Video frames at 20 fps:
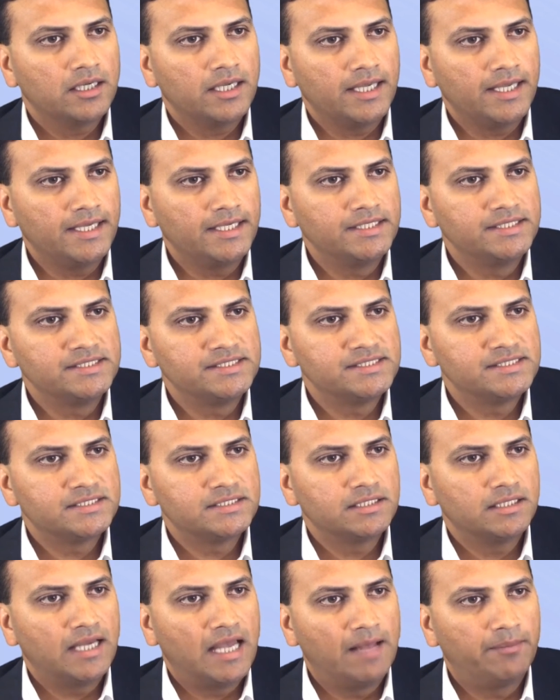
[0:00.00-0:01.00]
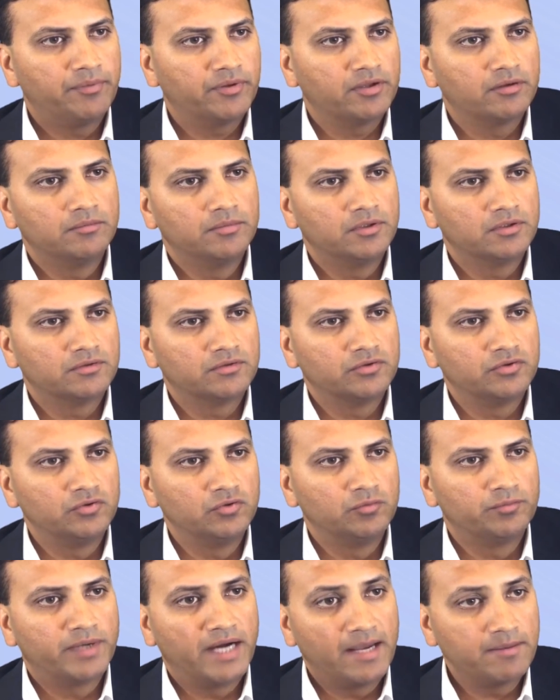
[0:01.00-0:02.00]
is applicable
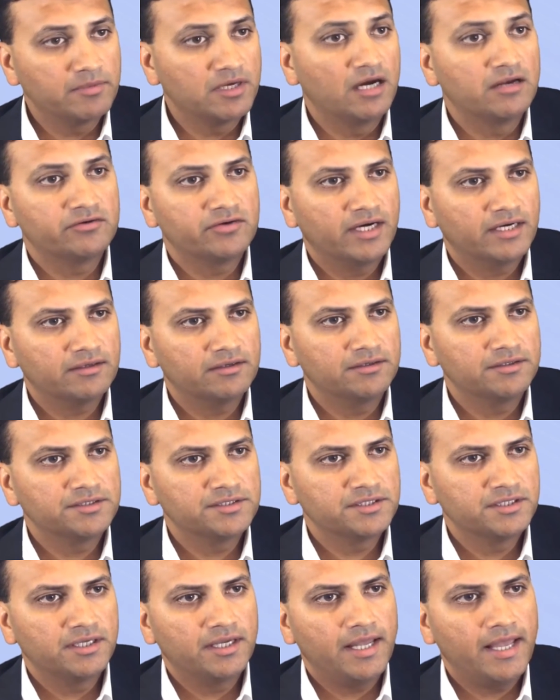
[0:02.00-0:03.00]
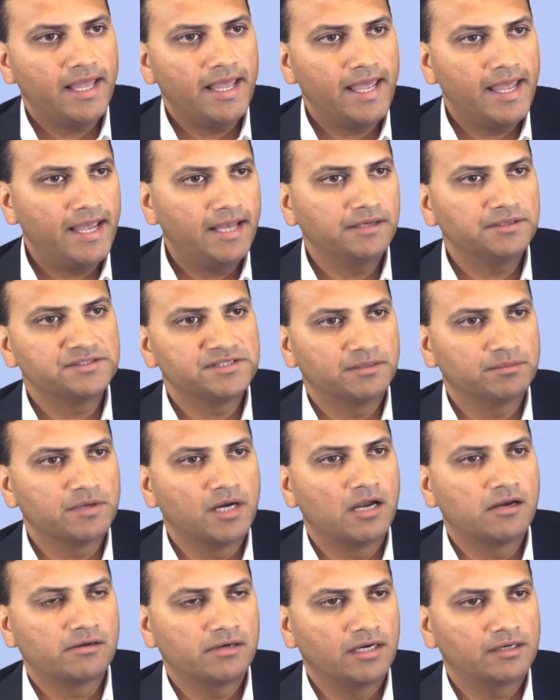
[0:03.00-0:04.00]
to prime contractors and
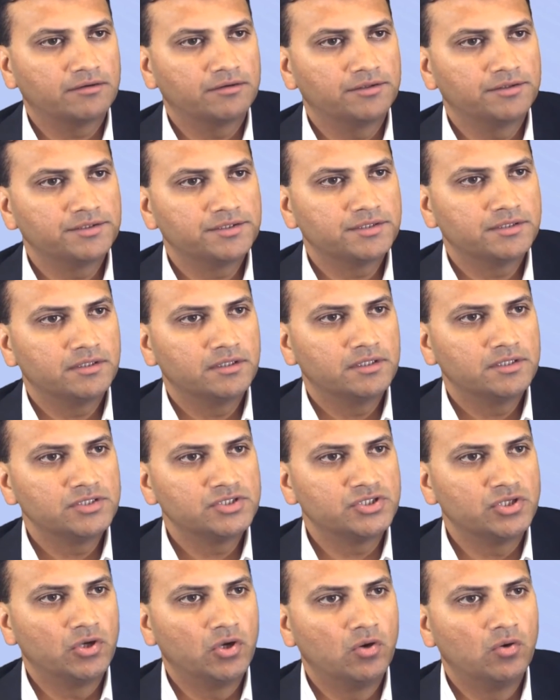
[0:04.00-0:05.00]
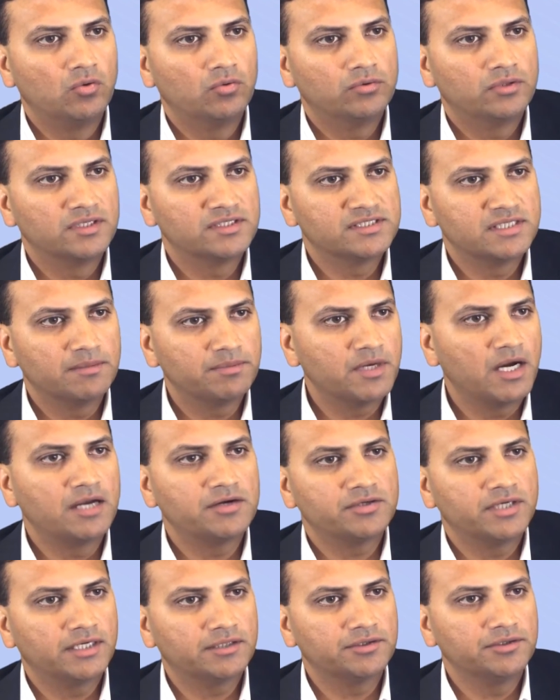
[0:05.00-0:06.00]
subcontractors. So the
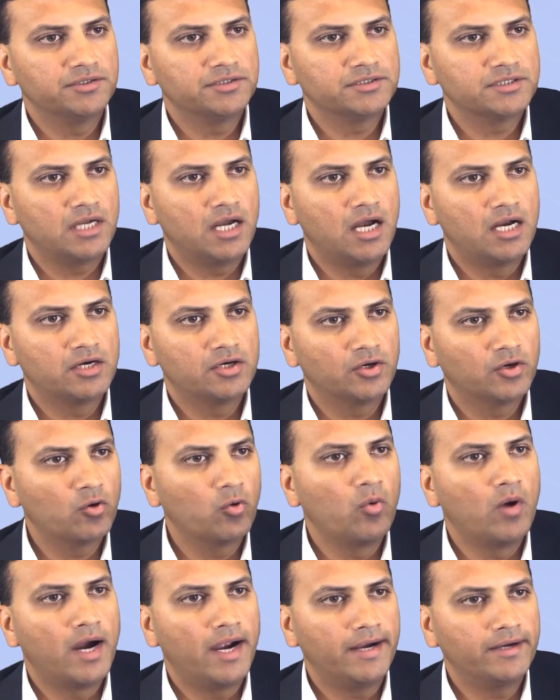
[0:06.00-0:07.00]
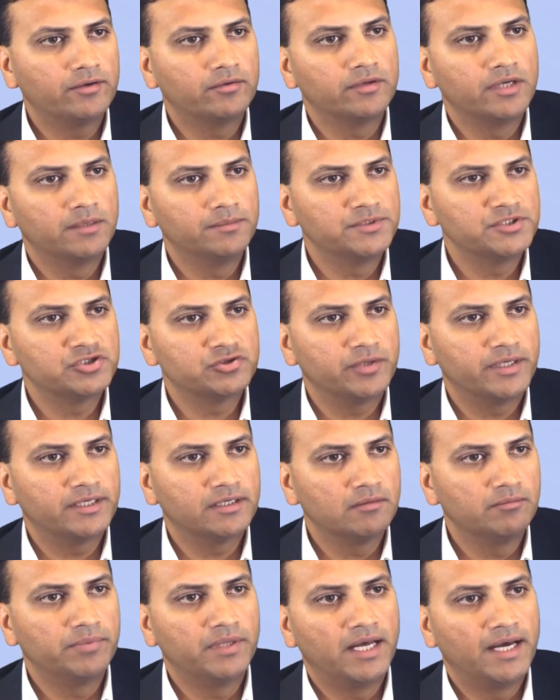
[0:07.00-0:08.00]
subcontractors are required to demonstrate
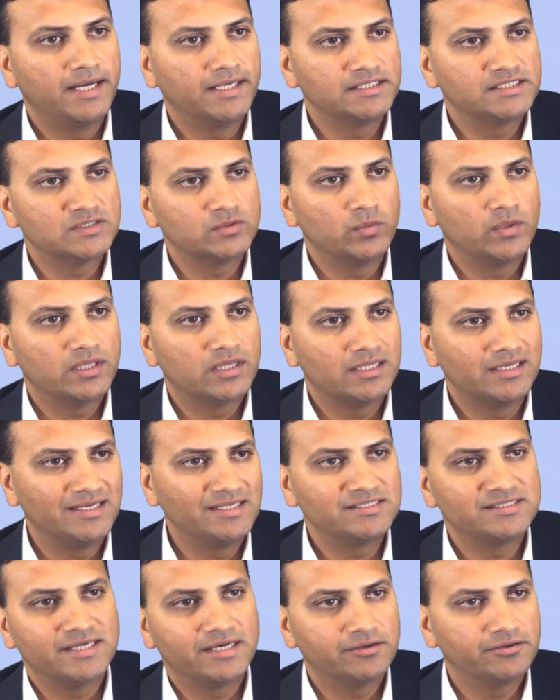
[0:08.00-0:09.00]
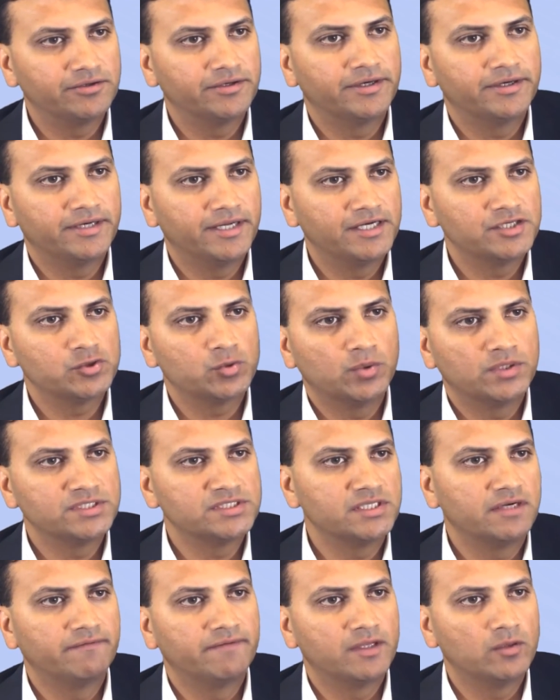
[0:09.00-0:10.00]
compliance with NIST
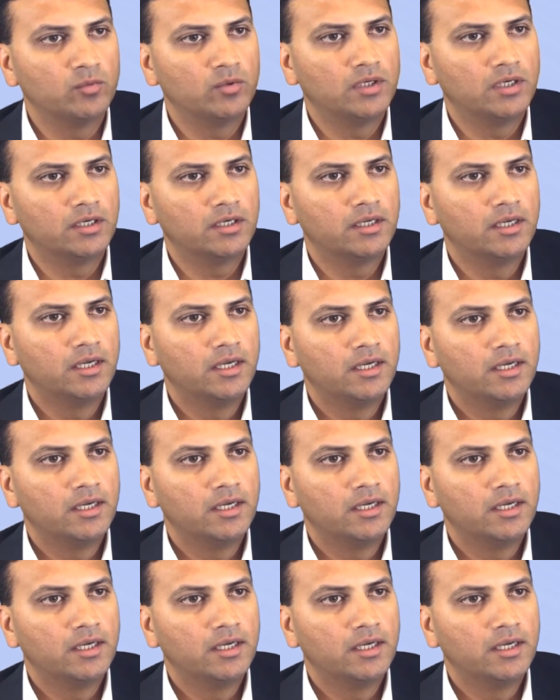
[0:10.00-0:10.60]
800-171